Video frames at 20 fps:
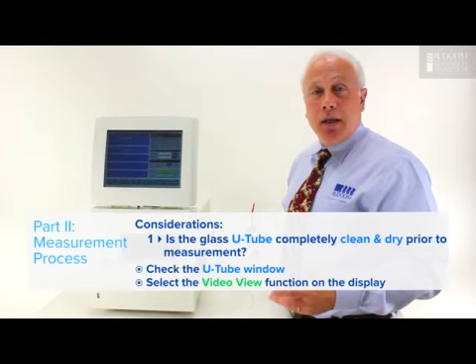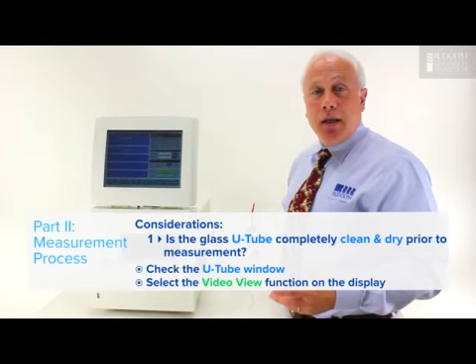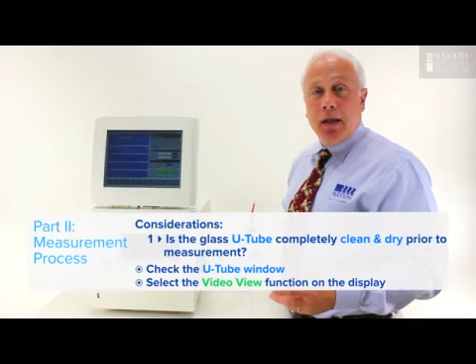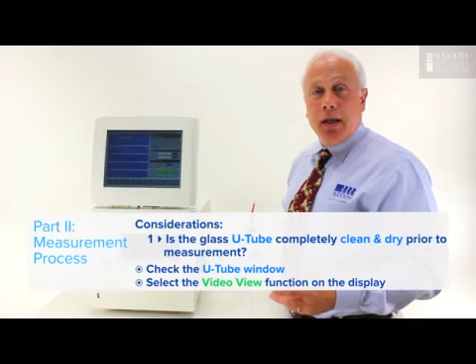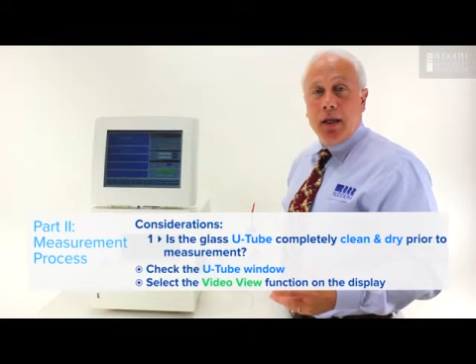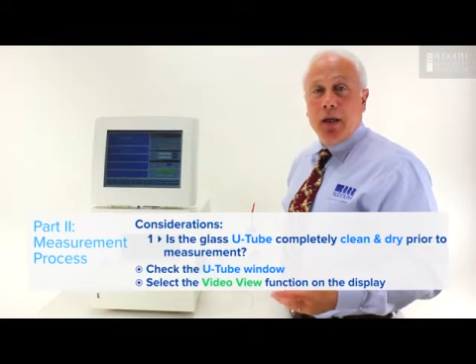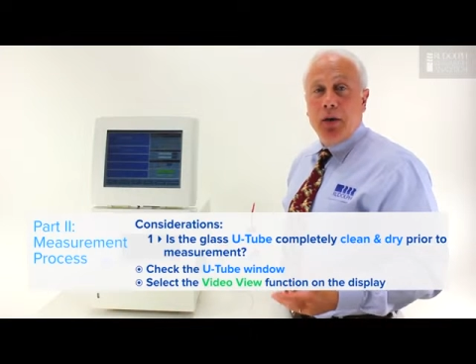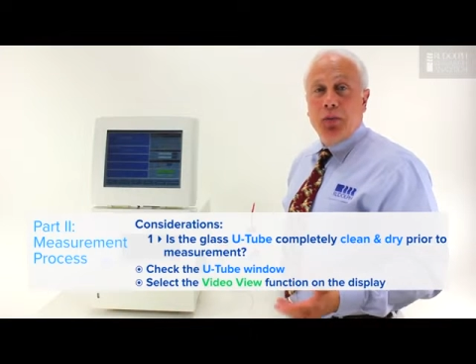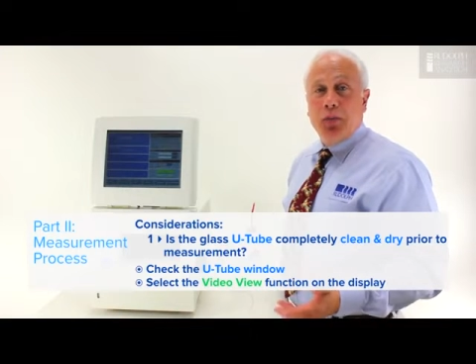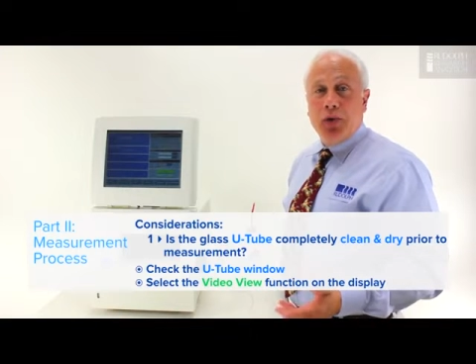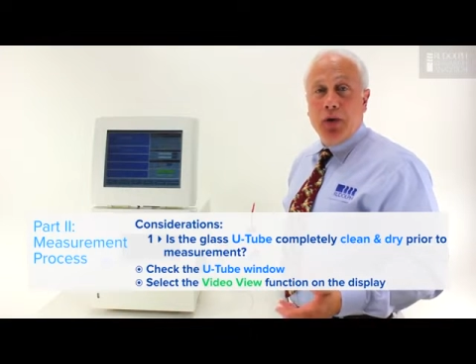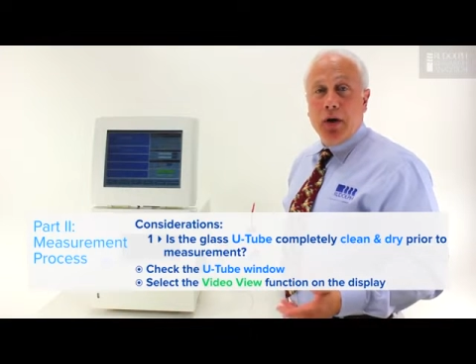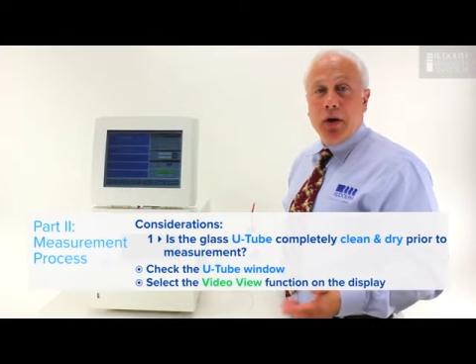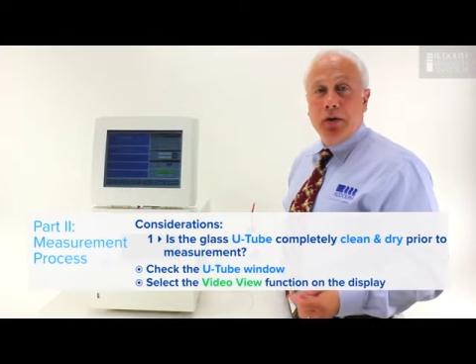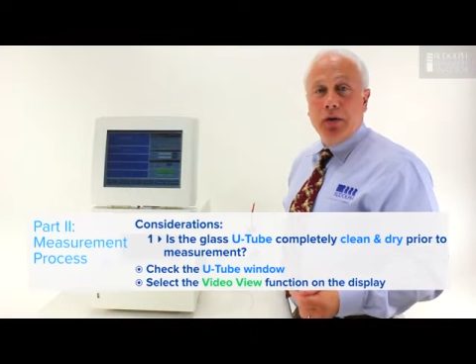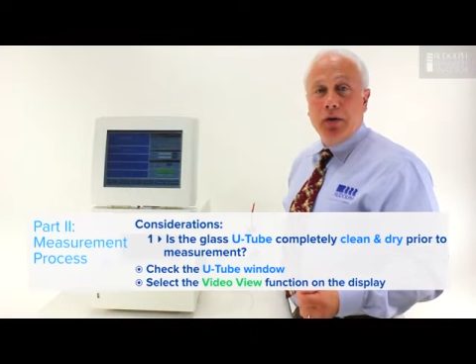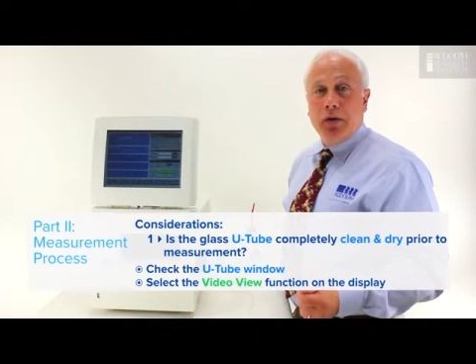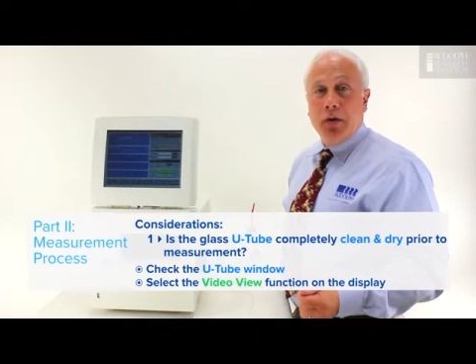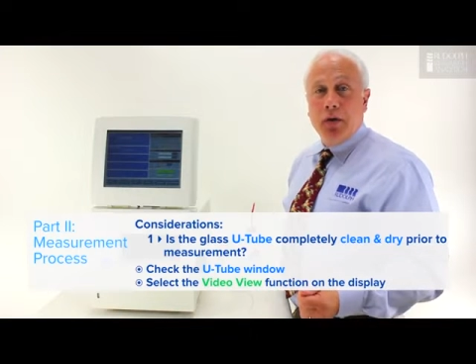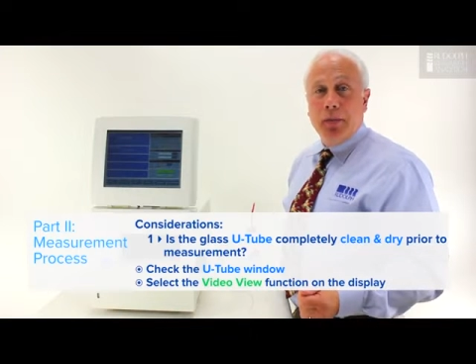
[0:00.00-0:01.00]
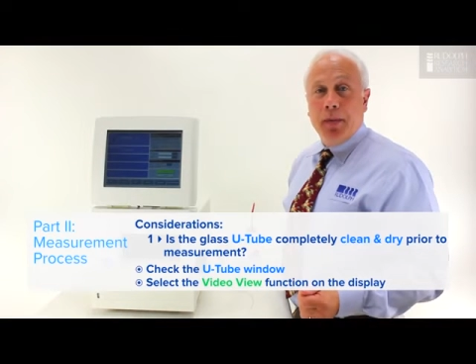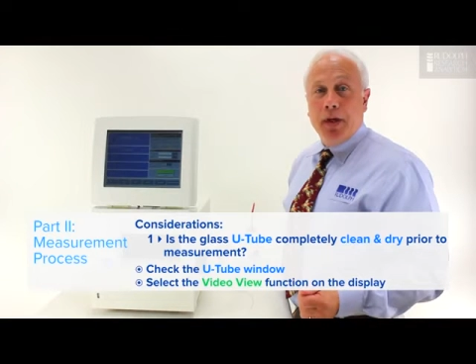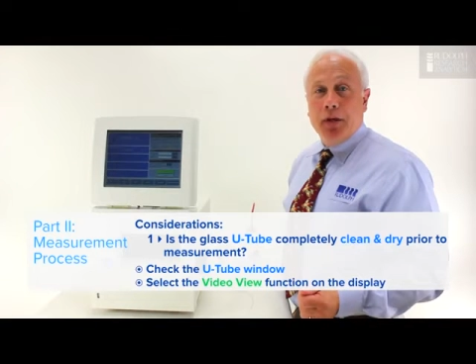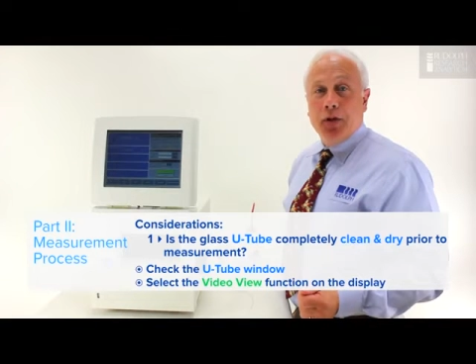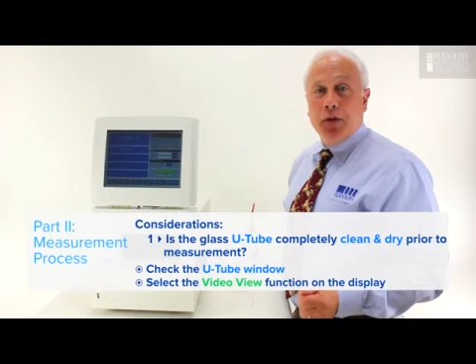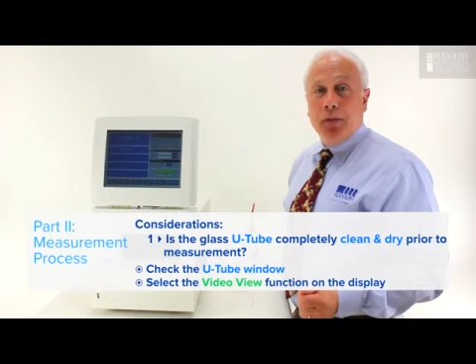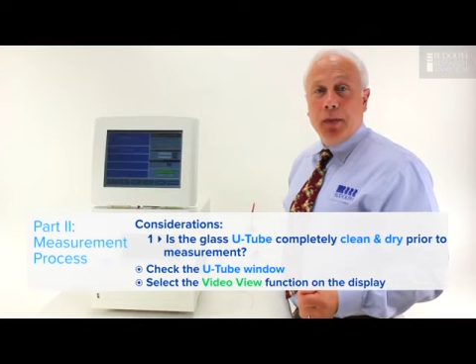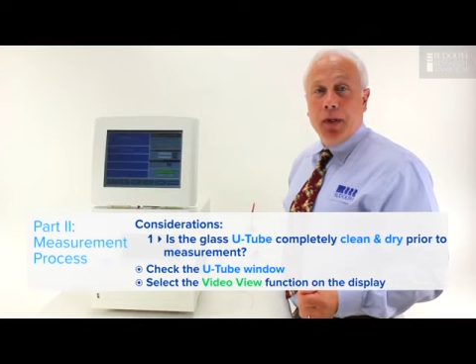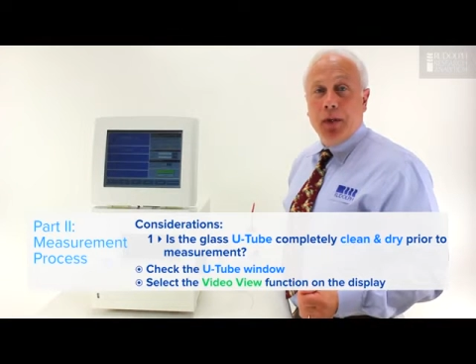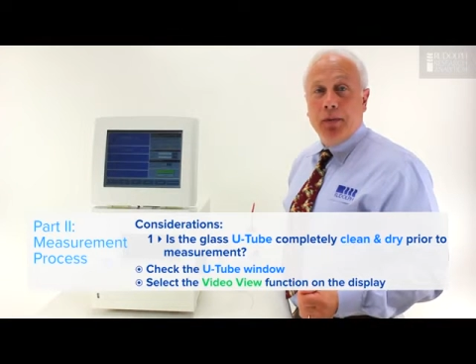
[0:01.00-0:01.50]
clean prior to a
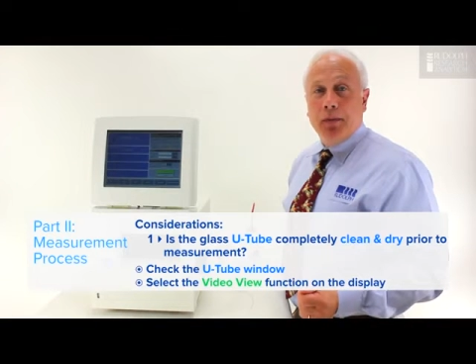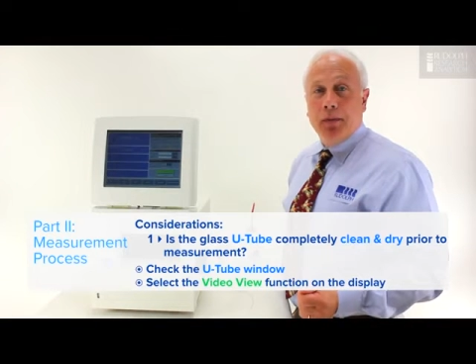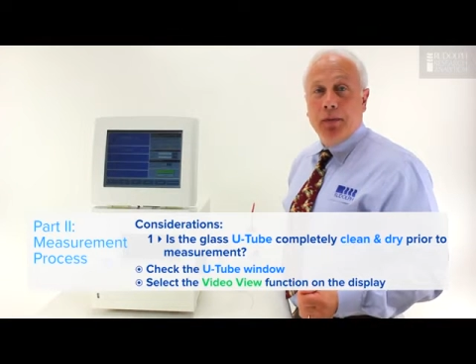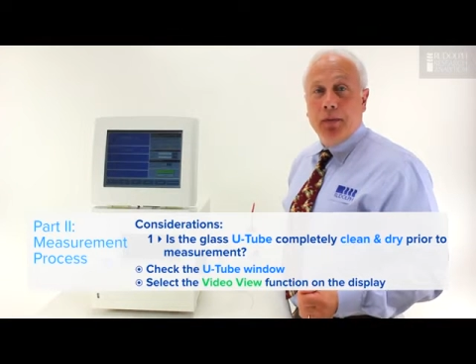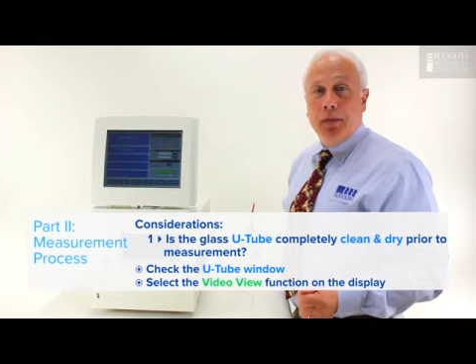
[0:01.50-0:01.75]
measurement.